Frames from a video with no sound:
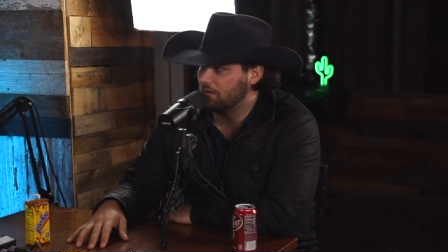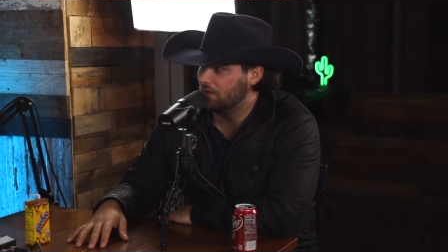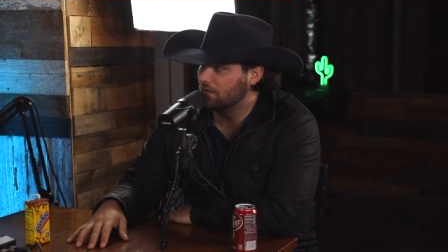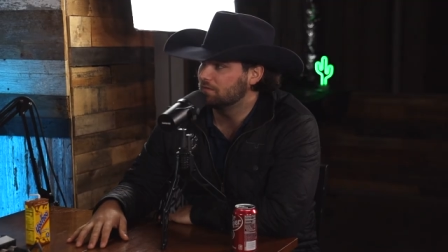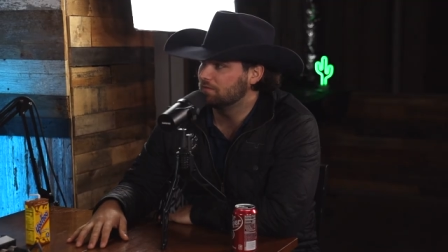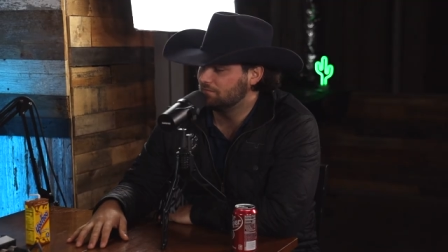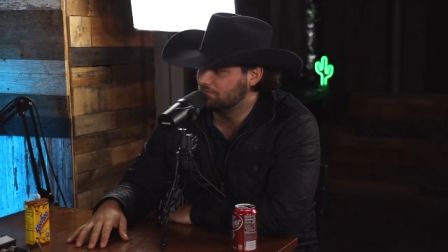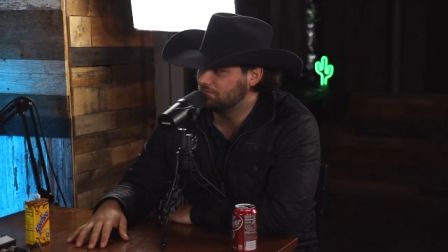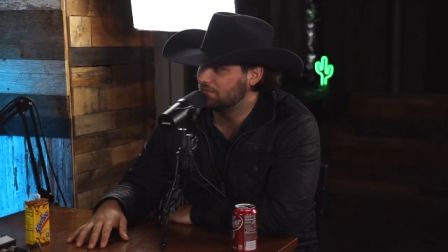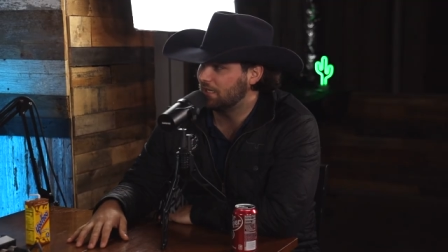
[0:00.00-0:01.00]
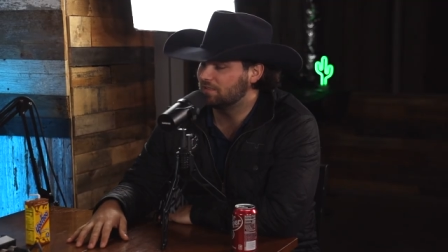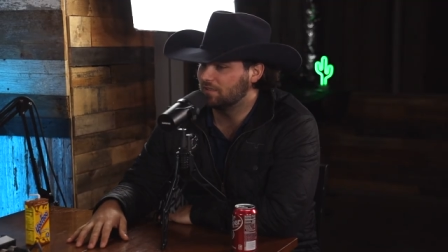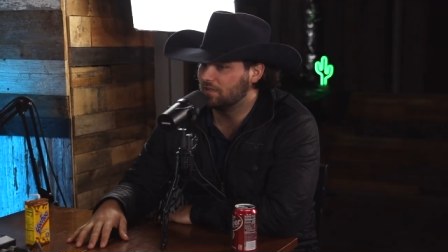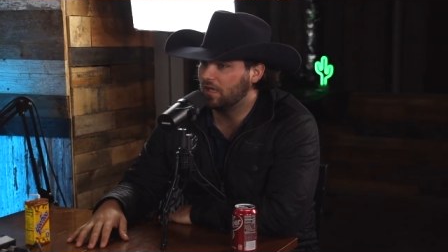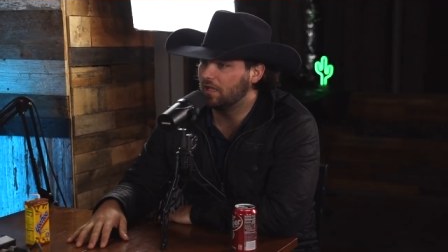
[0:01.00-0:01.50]
Yes. That's
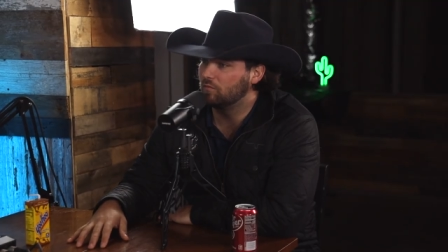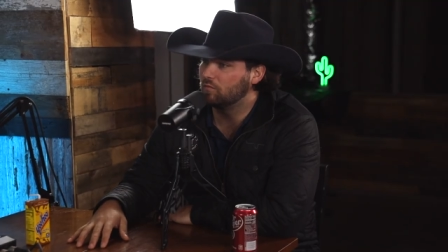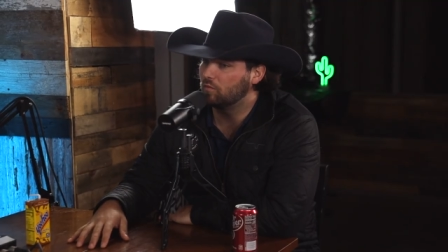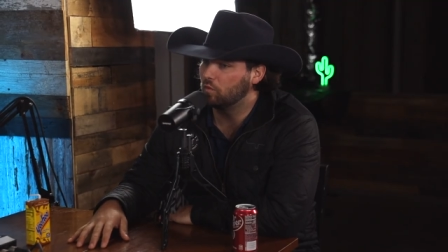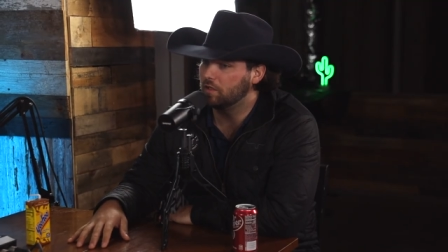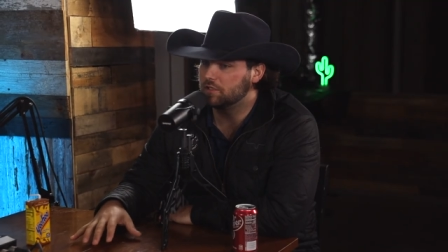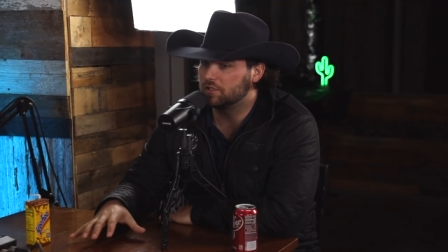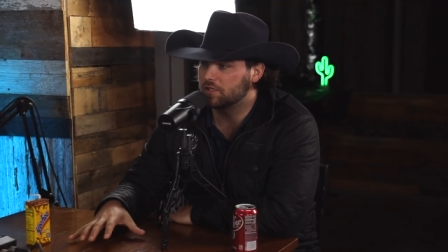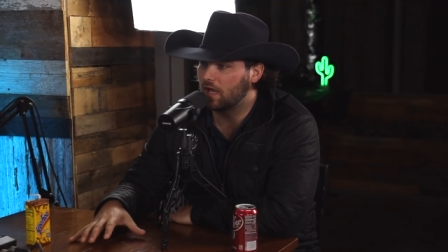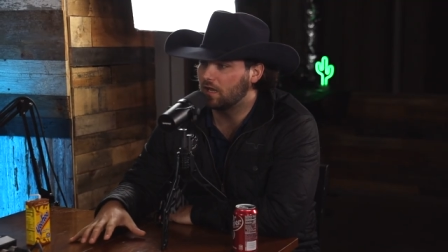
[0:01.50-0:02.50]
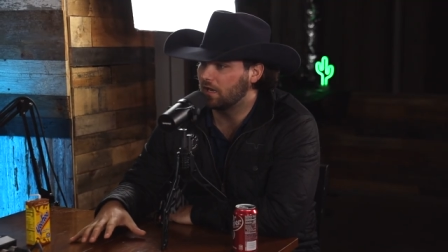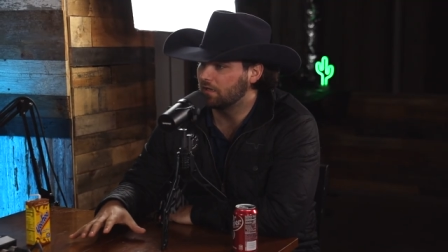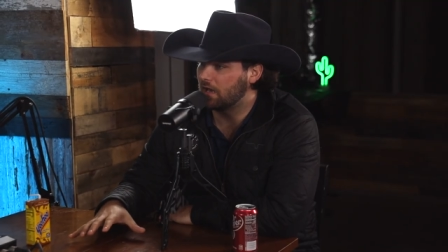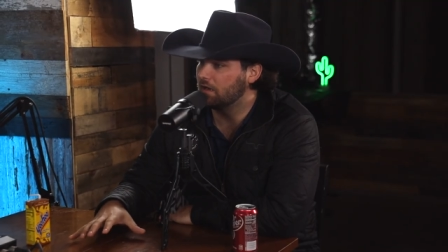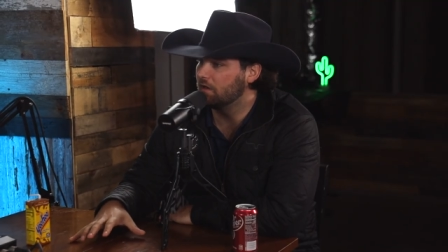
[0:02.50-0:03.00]
a... And we just got like
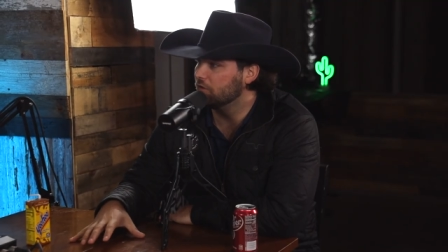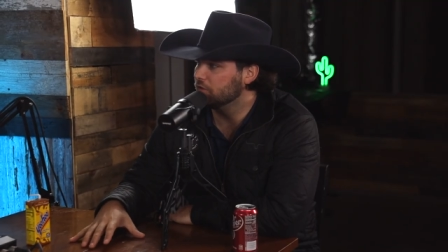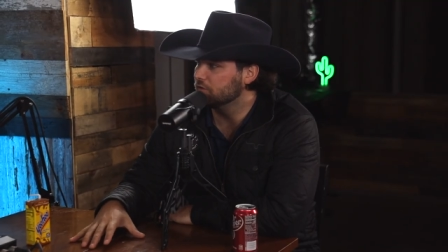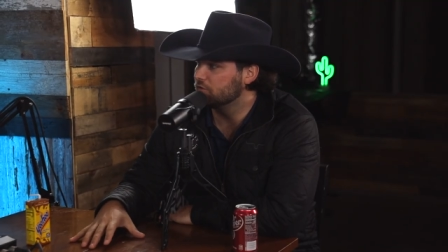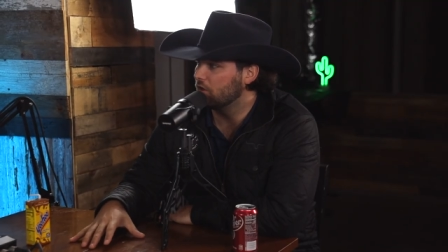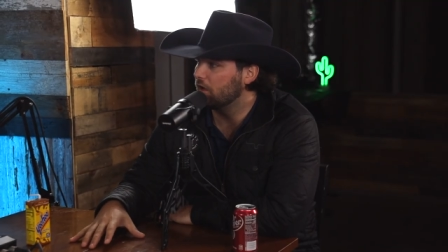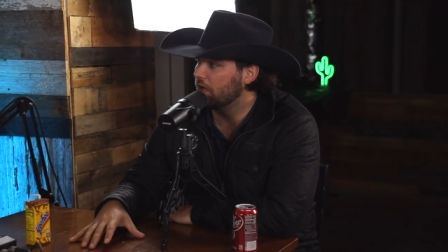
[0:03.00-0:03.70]
nine hundred straw